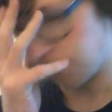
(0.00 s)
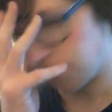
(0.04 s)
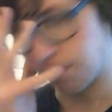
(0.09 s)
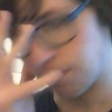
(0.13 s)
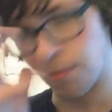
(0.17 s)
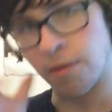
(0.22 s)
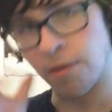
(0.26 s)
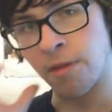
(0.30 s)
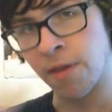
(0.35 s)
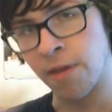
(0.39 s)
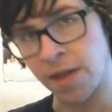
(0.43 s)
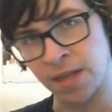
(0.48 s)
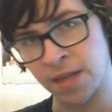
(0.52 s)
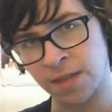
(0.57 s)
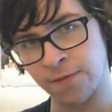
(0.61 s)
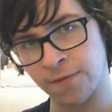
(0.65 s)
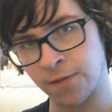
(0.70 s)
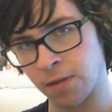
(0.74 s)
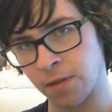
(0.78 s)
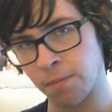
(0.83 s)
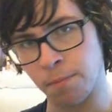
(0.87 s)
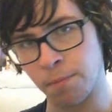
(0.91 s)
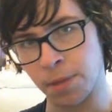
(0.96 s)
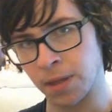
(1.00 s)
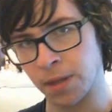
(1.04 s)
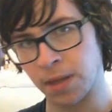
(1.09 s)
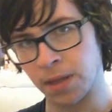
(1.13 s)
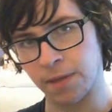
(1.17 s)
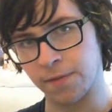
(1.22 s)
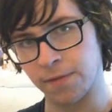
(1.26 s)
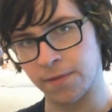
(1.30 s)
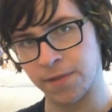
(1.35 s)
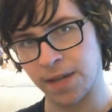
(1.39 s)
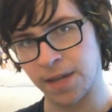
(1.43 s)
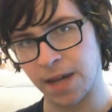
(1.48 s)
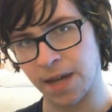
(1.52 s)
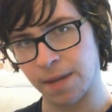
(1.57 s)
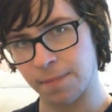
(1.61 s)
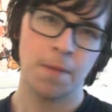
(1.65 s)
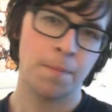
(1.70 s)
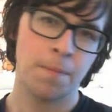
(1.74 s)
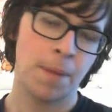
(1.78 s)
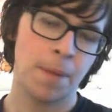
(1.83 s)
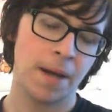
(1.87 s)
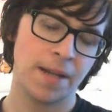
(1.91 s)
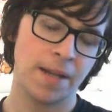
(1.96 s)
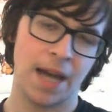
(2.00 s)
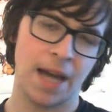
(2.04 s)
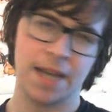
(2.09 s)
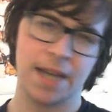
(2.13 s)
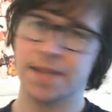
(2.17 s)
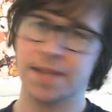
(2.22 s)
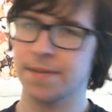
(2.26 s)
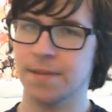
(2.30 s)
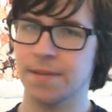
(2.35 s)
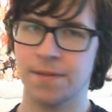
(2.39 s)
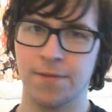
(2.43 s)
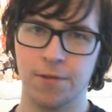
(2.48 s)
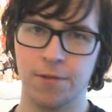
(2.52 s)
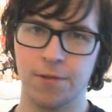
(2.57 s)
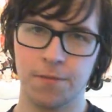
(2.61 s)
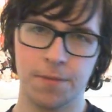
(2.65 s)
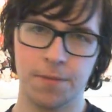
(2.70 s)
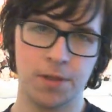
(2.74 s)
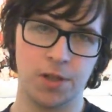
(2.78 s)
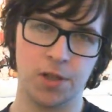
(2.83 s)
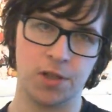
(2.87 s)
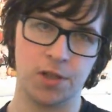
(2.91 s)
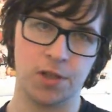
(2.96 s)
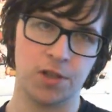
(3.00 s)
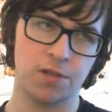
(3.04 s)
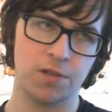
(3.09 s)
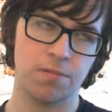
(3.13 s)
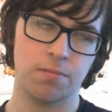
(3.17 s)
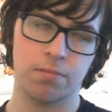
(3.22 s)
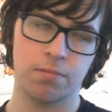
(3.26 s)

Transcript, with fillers: this for the billionth time. Bad guys in this film are just